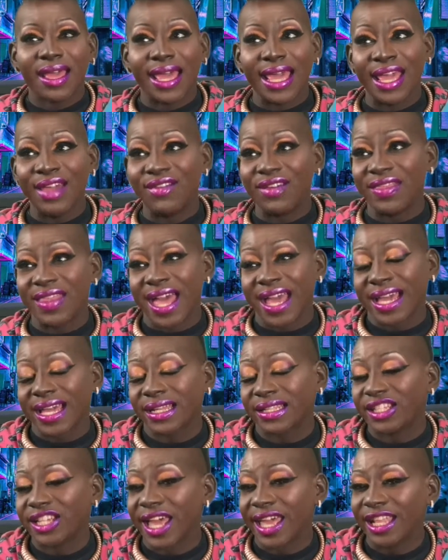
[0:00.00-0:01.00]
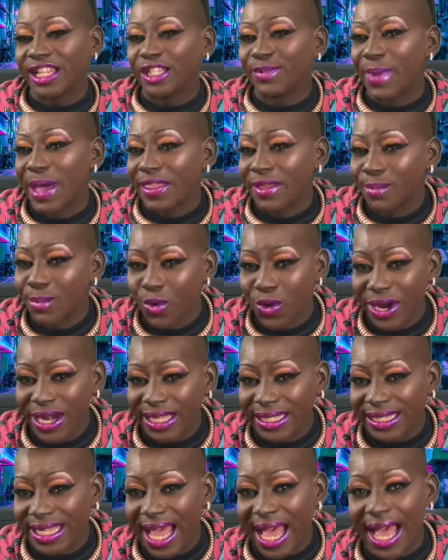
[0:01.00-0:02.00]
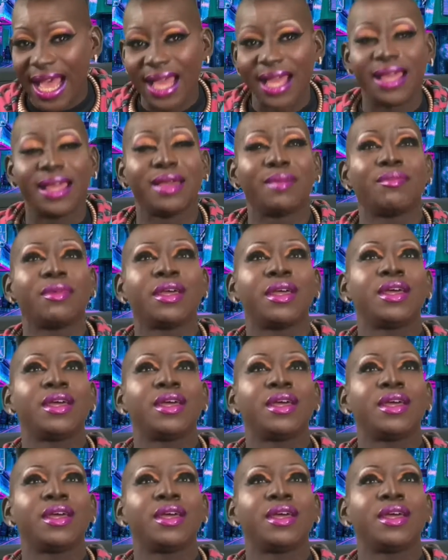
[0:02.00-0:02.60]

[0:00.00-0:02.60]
Even that could change by the morning time.